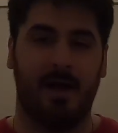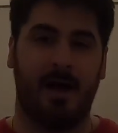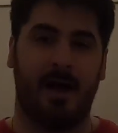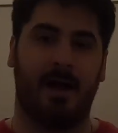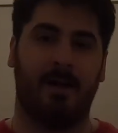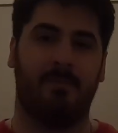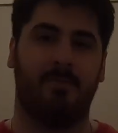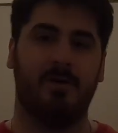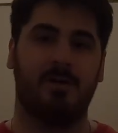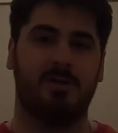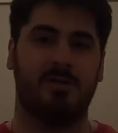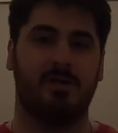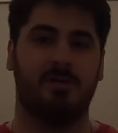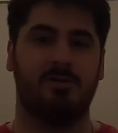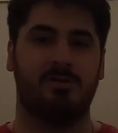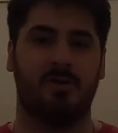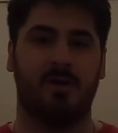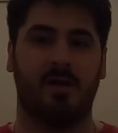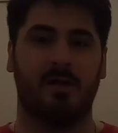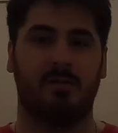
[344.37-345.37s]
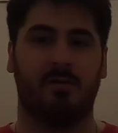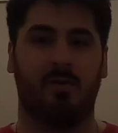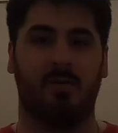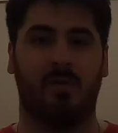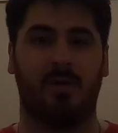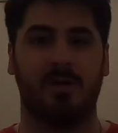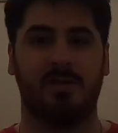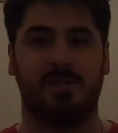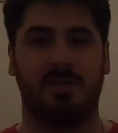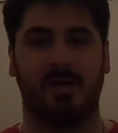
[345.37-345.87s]
I appreciate you guys
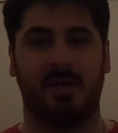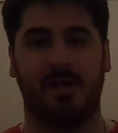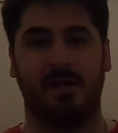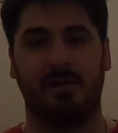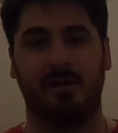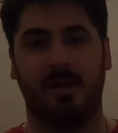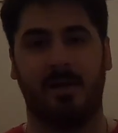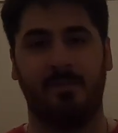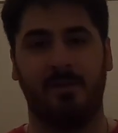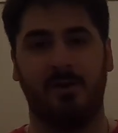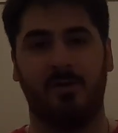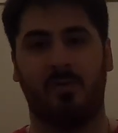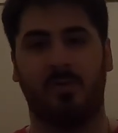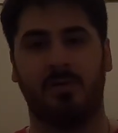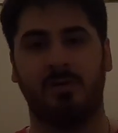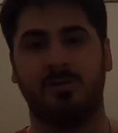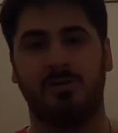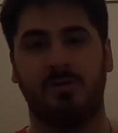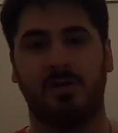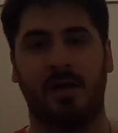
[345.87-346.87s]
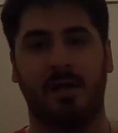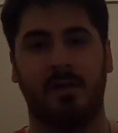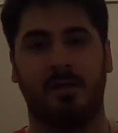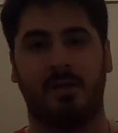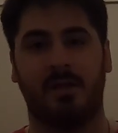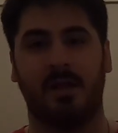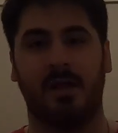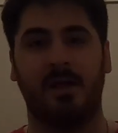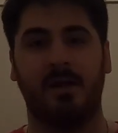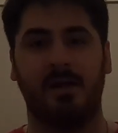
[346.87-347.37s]
all watching in. Let me know what you guys
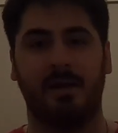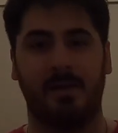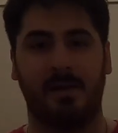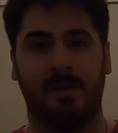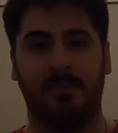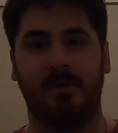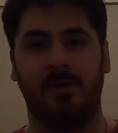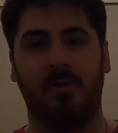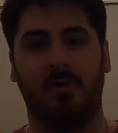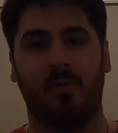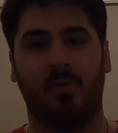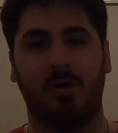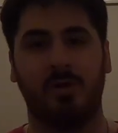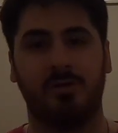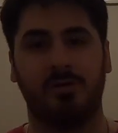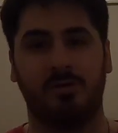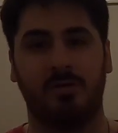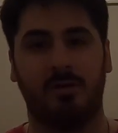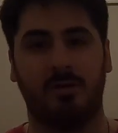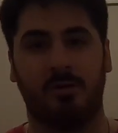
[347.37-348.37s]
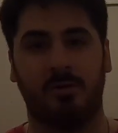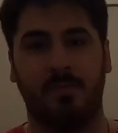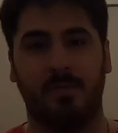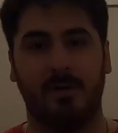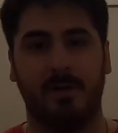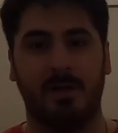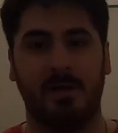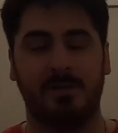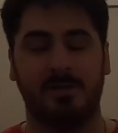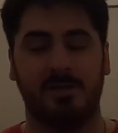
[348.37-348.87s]
think. Let me know what your score
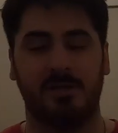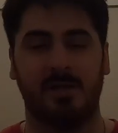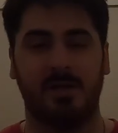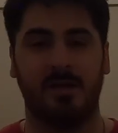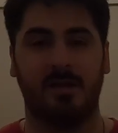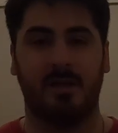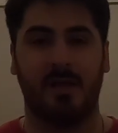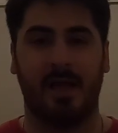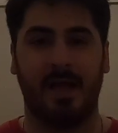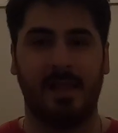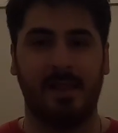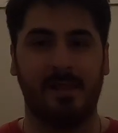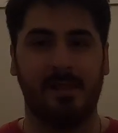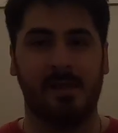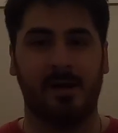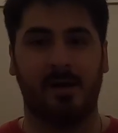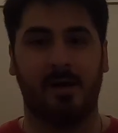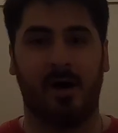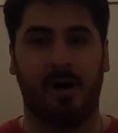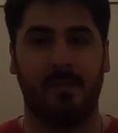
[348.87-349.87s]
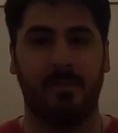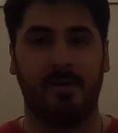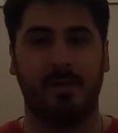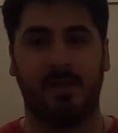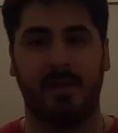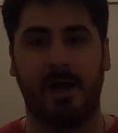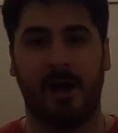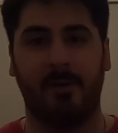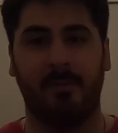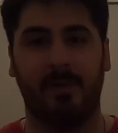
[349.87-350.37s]
prediction is in the
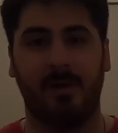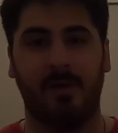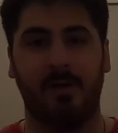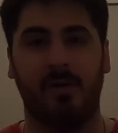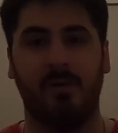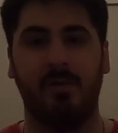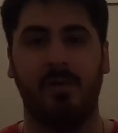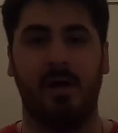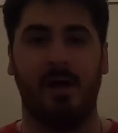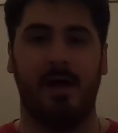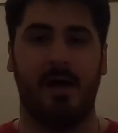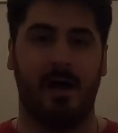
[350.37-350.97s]
comments down below.